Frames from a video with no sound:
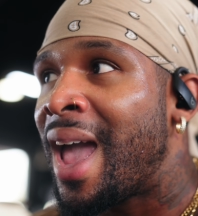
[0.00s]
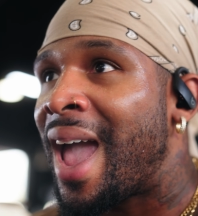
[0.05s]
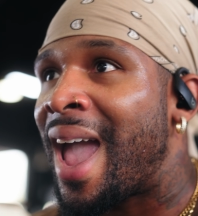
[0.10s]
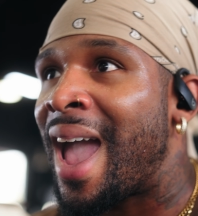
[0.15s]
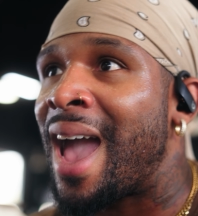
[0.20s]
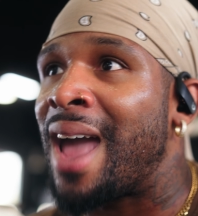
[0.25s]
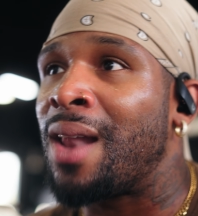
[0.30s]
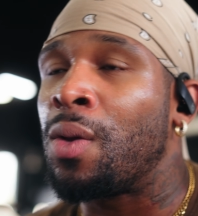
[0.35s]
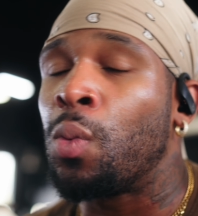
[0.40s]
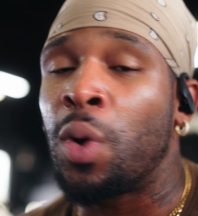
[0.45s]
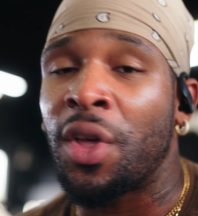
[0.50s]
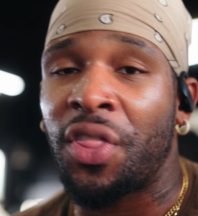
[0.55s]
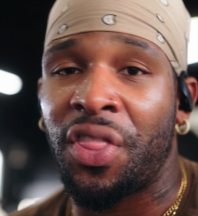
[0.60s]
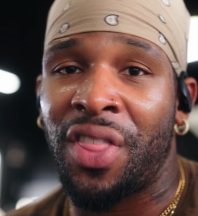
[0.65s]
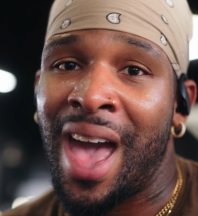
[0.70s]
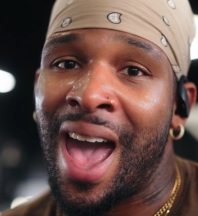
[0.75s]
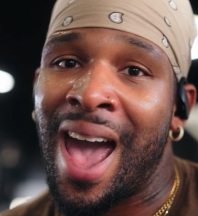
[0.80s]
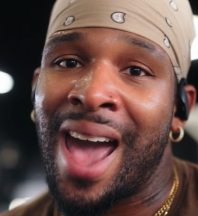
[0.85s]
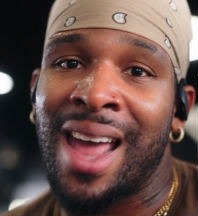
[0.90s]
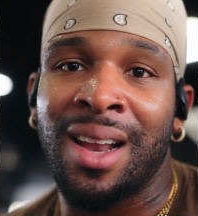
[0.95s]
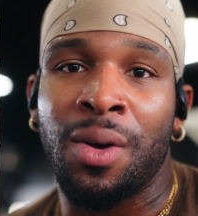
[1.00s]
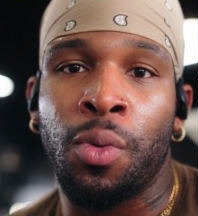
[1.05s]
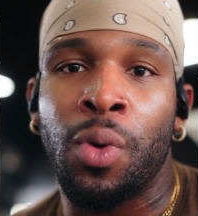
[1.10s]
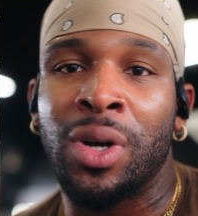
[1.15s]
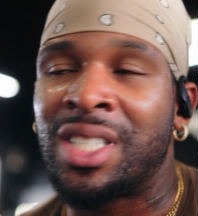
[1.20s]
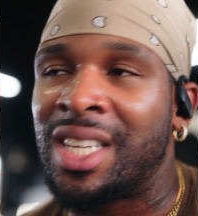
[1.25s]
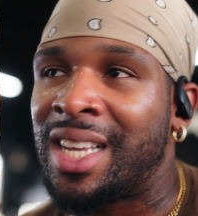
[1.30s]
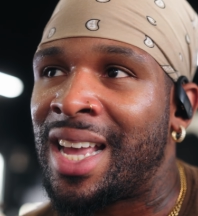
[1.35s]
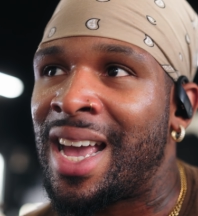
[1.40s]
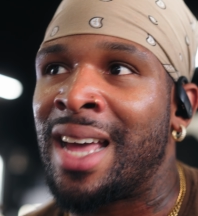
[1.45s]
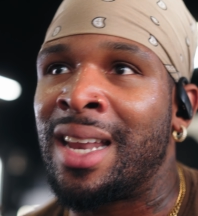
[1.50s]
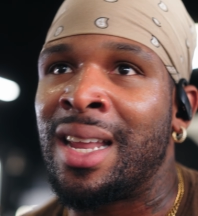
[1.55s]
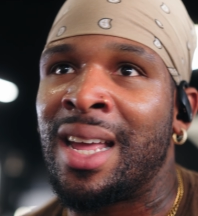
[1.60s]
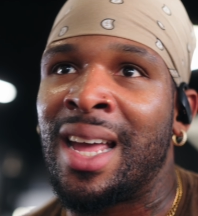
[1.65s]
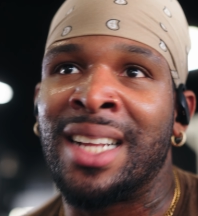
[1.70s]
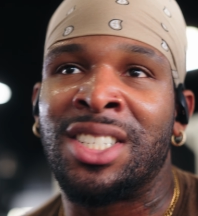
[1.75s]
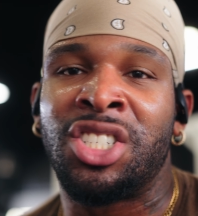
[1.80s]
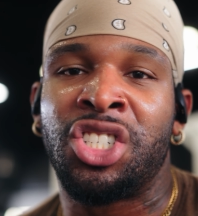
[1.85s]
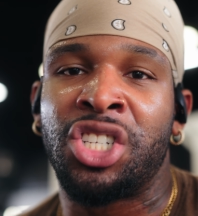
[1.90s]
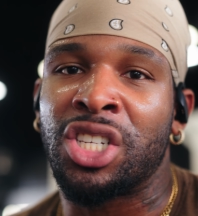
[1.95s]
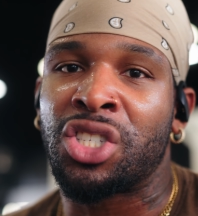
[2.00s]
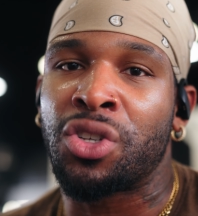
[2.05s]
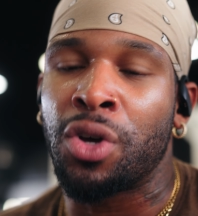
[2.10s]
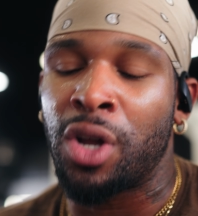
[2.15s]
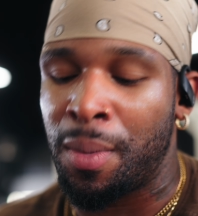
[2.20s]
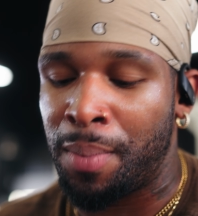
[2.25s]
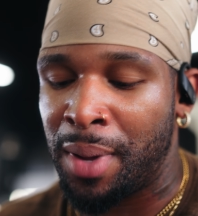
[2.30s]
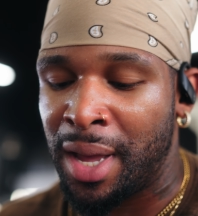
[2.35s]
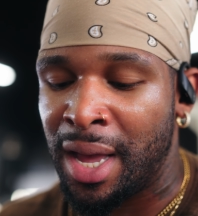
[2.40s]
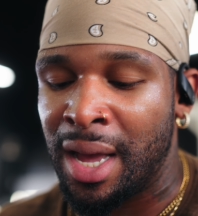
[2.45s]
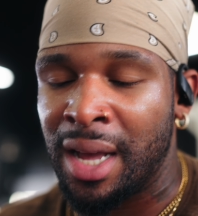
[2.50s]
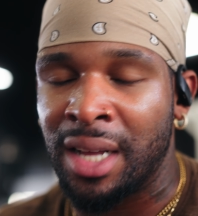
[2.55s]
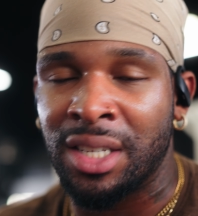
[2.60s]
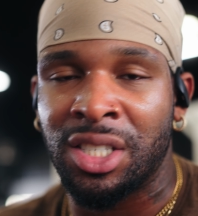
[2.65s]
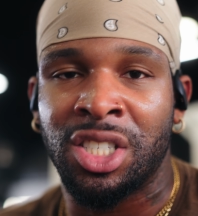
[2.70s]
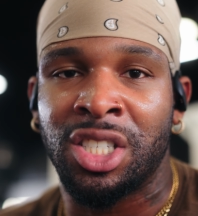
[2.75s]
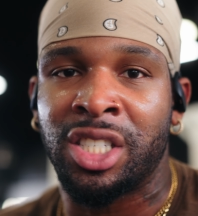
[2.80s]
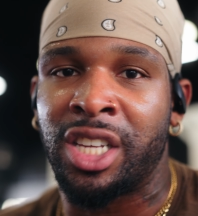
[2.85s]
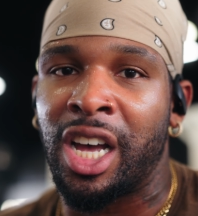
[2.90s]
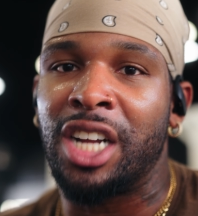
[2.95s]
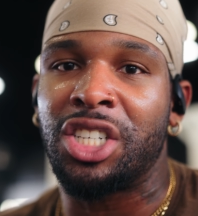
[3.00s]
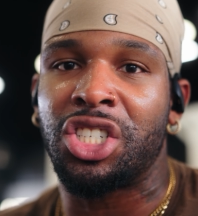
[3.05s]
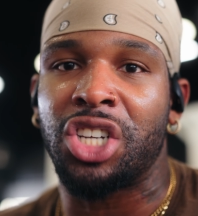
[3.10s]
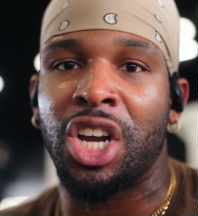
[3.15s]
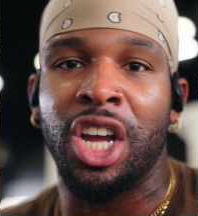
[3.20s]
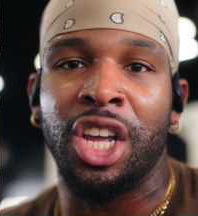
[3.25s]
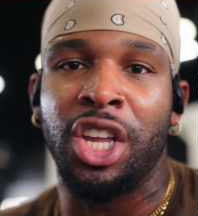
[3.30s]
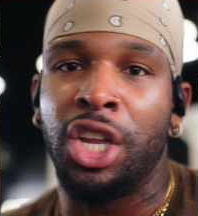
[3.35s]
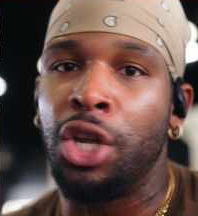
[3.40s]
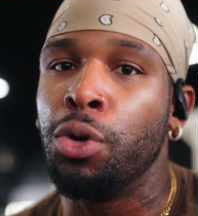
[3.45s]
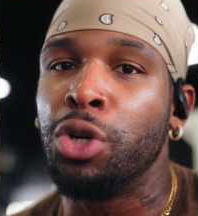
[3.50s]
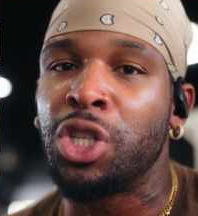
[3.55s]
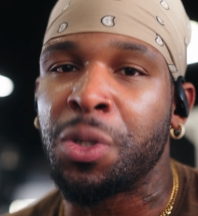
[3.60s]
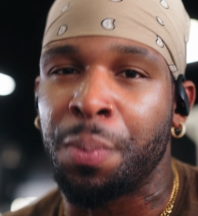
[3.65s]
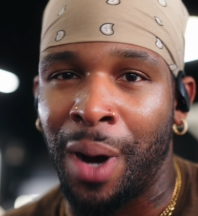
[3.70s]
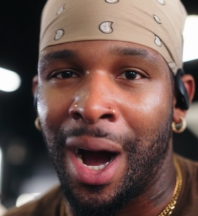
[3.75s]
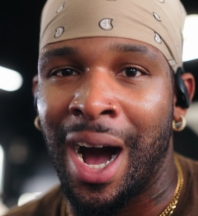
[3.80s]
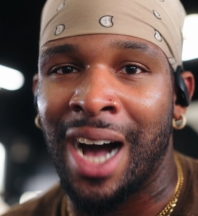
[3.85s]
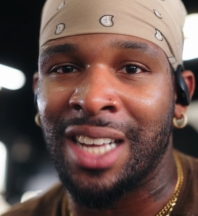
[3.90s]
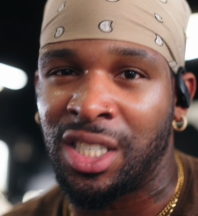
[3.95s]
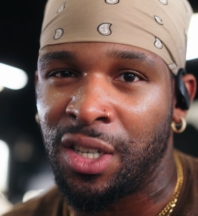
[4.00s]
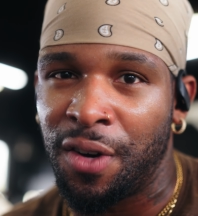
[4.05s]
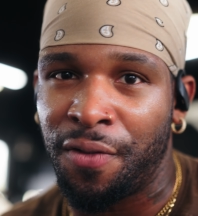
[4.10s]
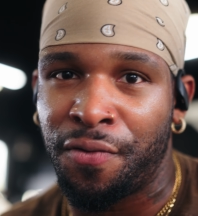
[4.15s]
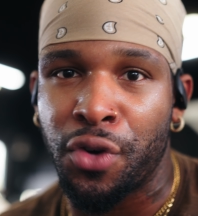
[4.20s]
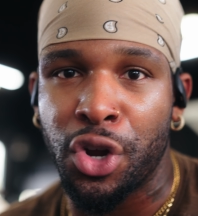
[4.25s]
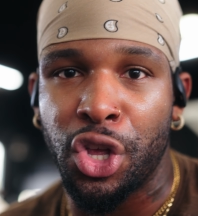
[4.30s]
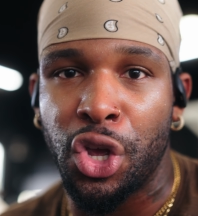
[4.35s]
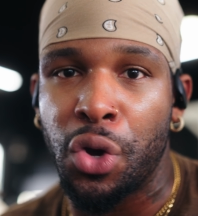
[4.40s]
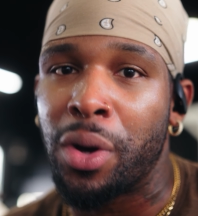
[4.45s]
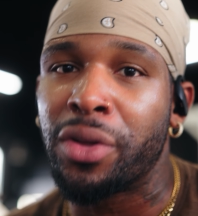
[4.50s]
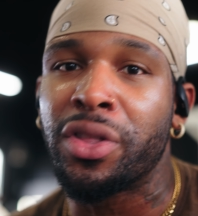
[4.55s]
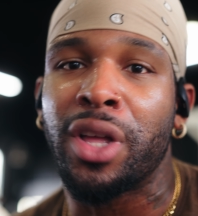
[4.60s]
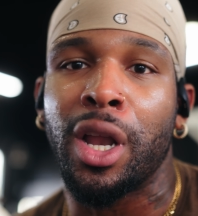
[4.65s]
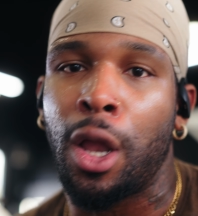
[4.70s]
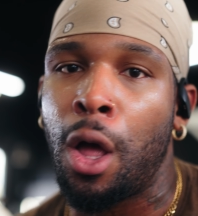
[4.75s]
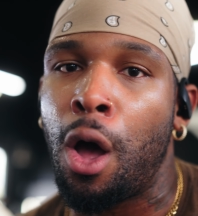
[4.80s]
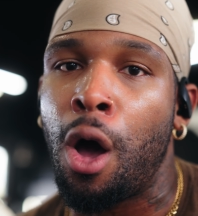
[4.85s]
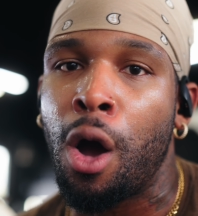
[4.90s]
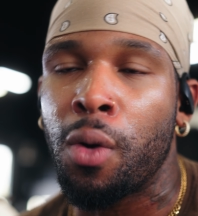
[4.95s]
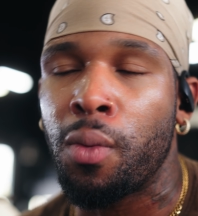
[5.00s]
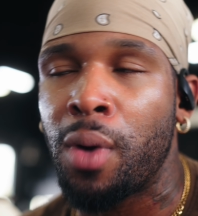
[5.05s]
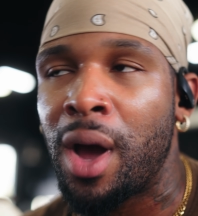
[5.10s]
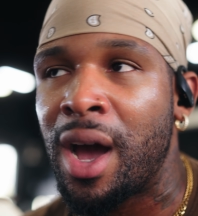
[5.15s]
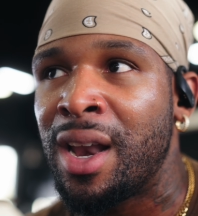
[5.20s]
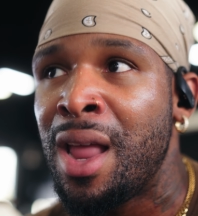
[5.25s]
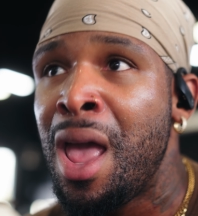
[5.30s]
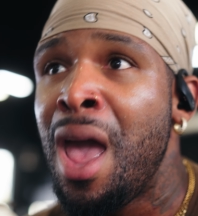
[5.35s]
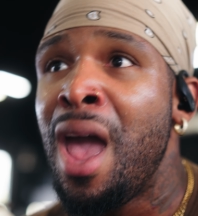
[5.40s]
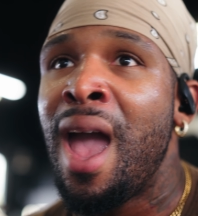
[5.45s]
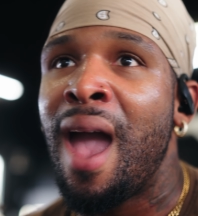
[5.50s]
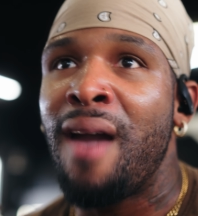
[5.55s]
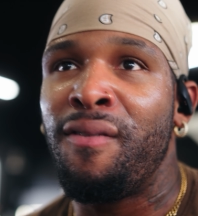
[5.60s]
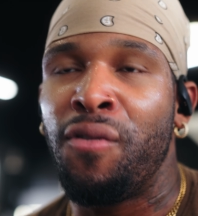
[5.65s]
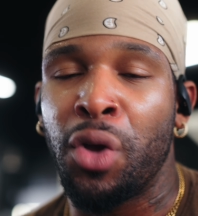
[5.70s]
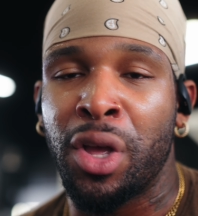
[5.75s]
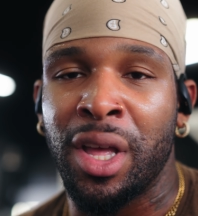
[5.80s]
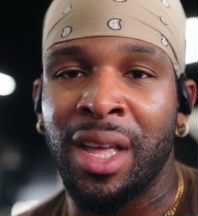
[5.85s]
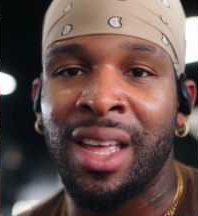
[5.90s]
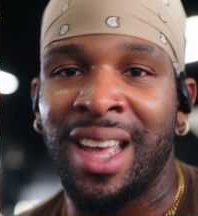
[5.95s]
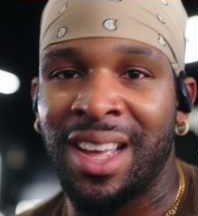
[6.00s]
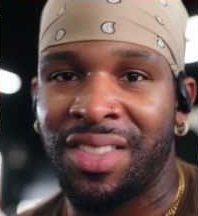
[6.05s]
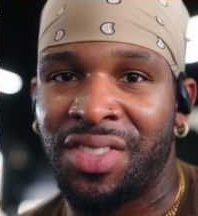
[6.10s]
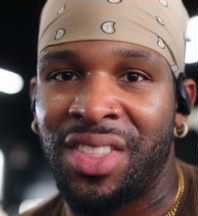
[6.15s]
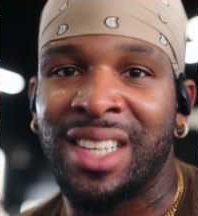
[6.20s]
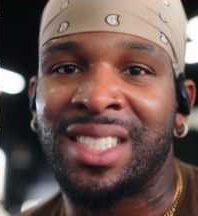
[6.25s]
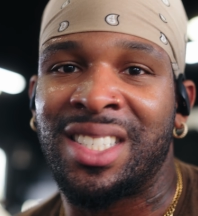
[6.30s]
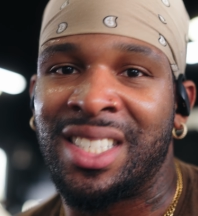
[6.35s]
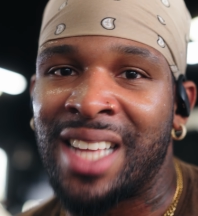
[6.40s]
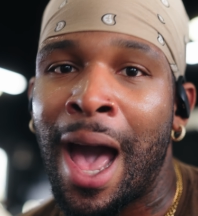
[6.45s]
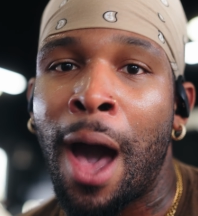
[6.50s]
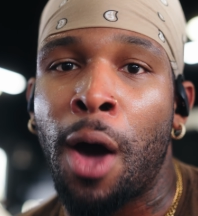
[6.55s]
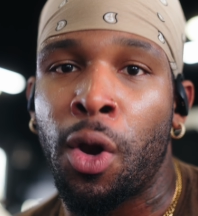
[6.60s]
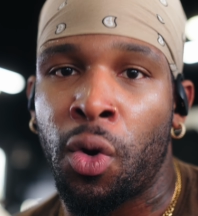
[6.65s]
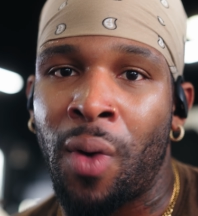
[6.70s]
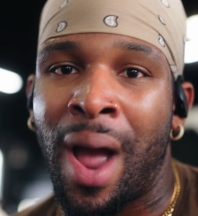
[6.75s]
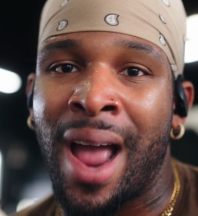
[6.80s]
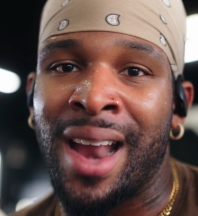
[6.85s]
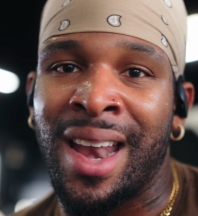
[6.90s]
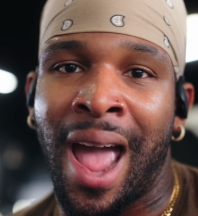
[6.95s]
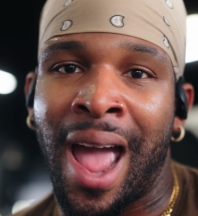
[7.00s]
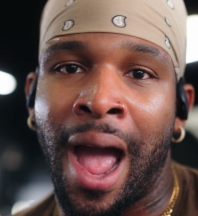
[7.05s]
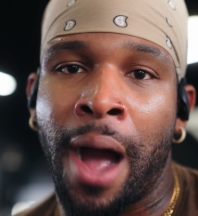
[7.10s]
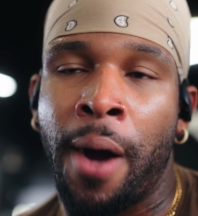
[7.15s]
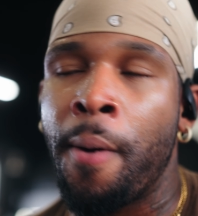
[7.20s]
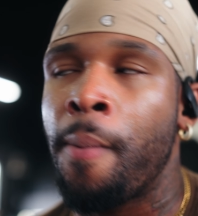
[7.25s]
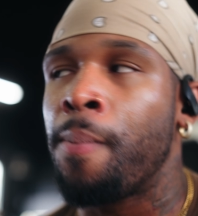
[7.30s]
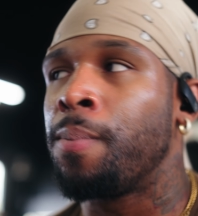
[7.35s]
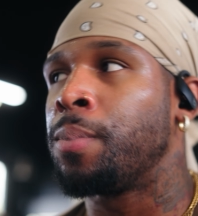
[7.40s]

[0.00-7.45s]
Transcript: And with that, once again, it's just gonna be such a huge positive for you in the long run if you can get this down right now.